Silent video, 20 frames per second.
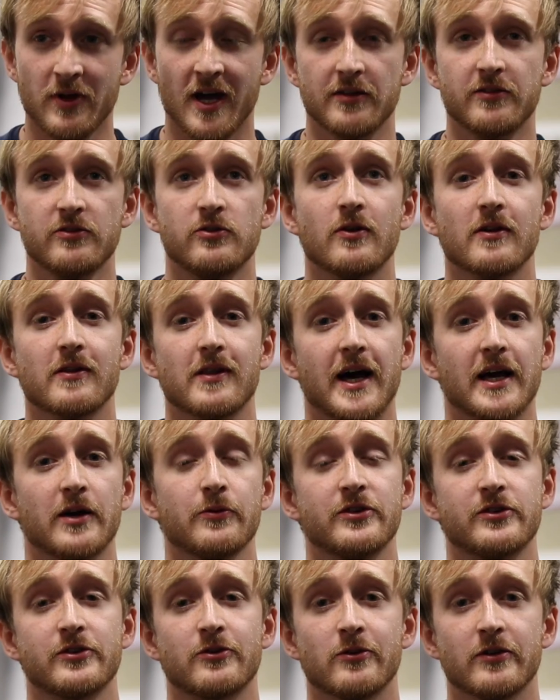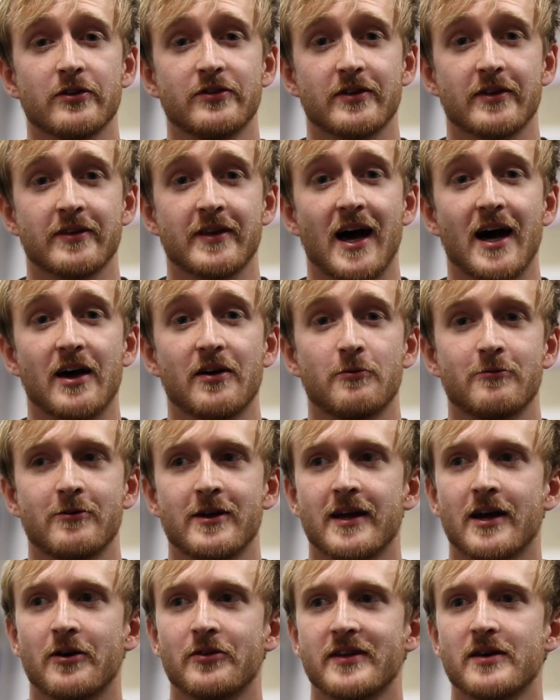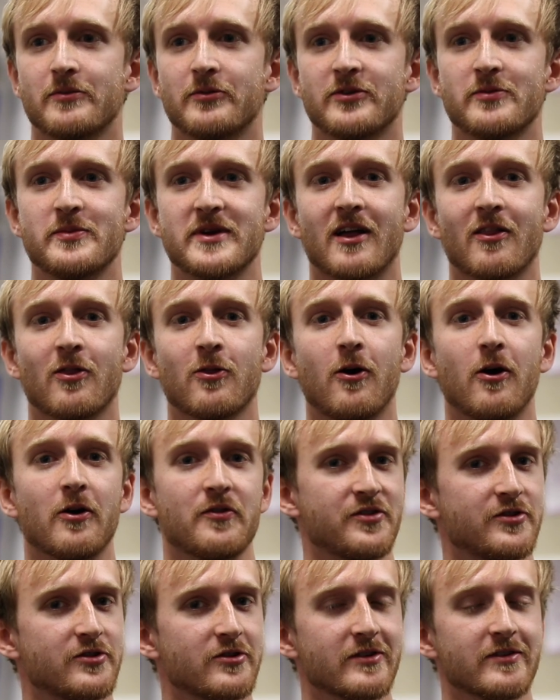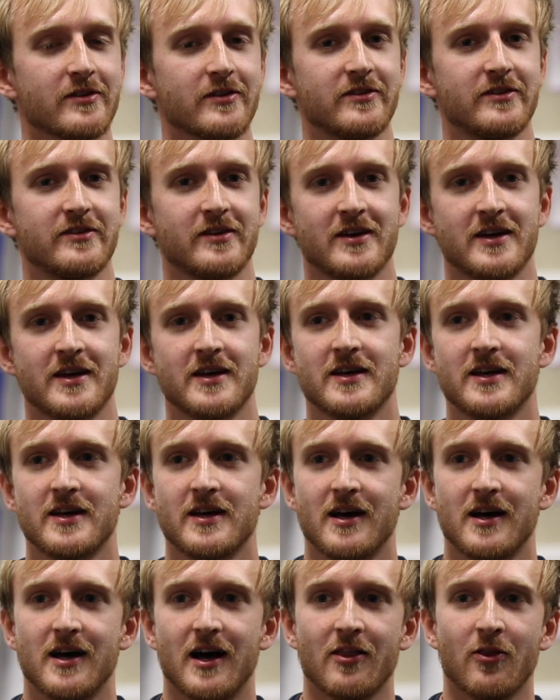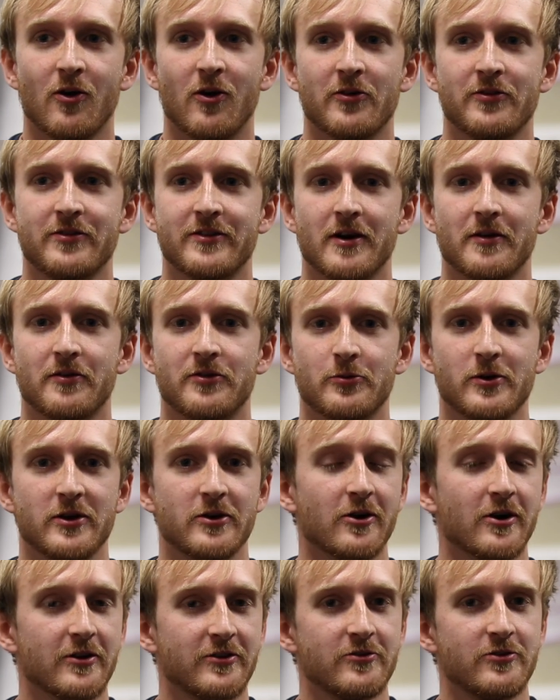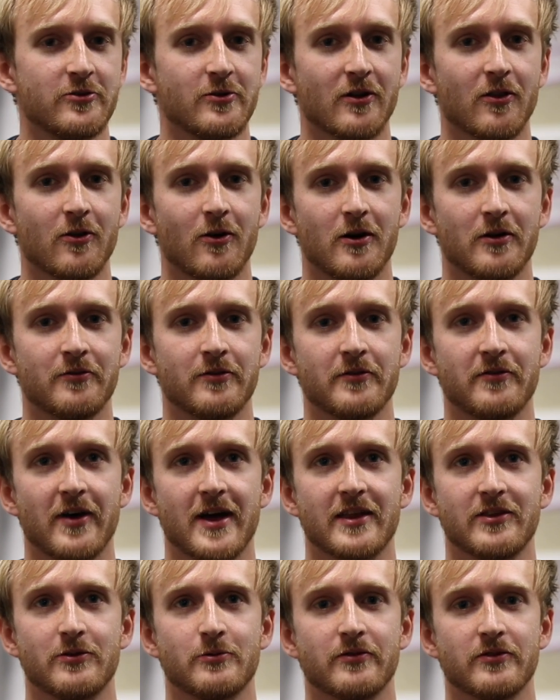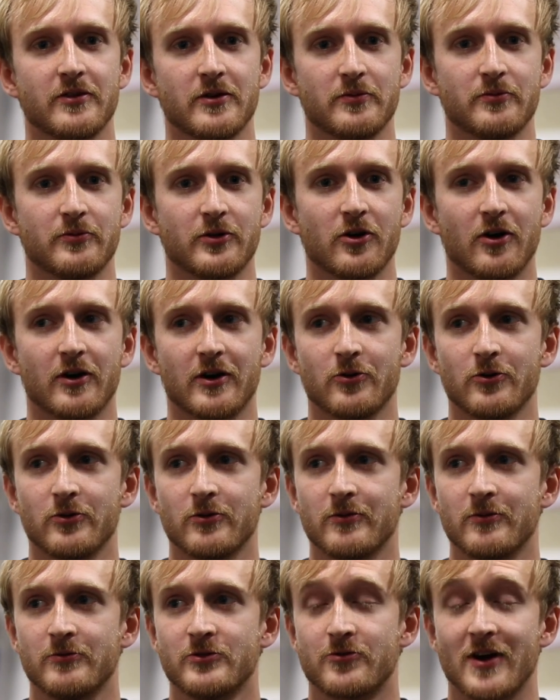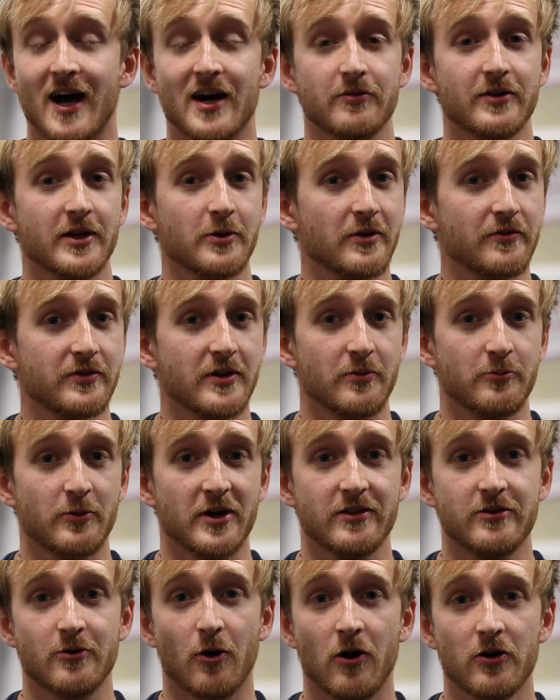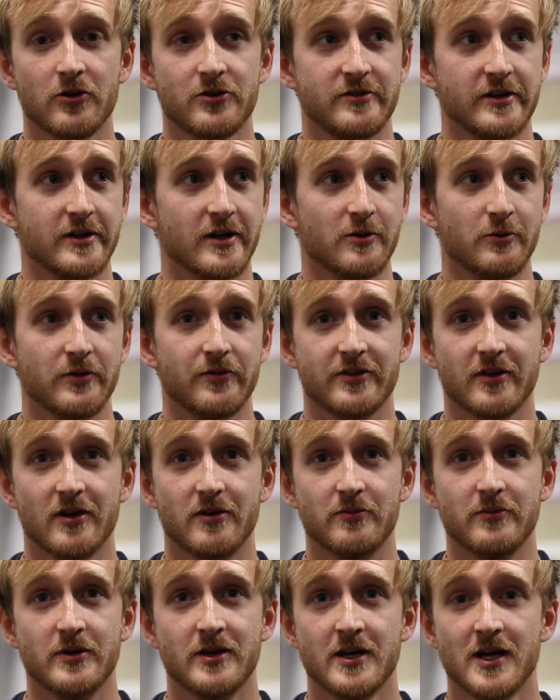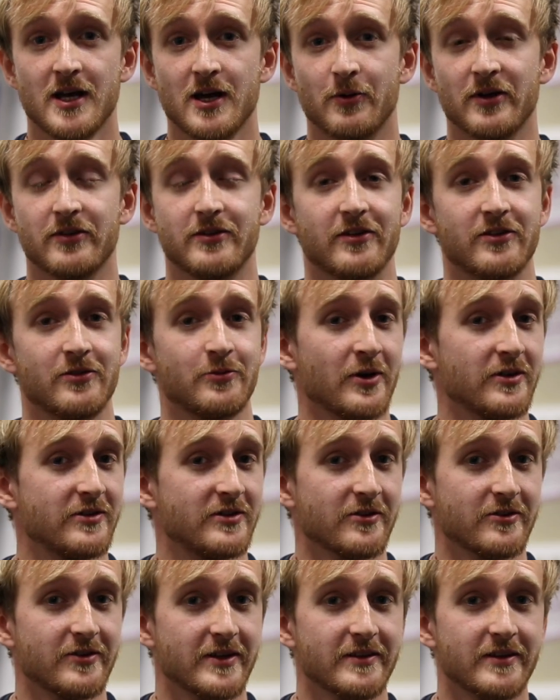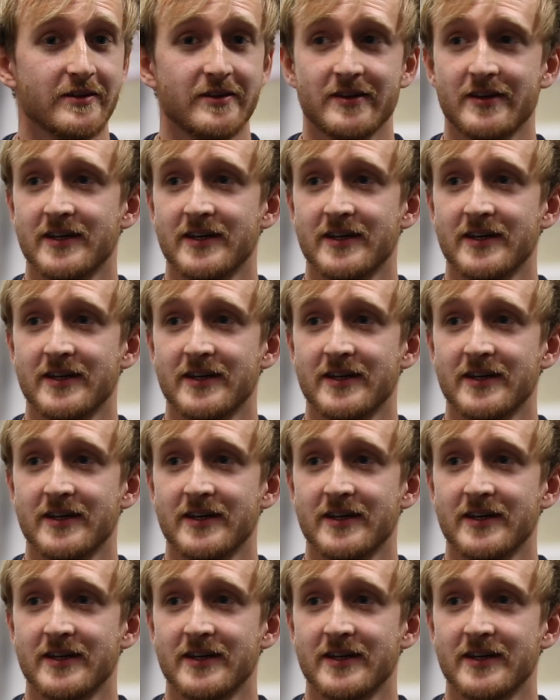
we had to do a language course, and that way I was able to meet a lot of students, a lot of stuff, so we got to do a lot of events with them, got to go travelling with them, went to Austria with some, went to Switzerland,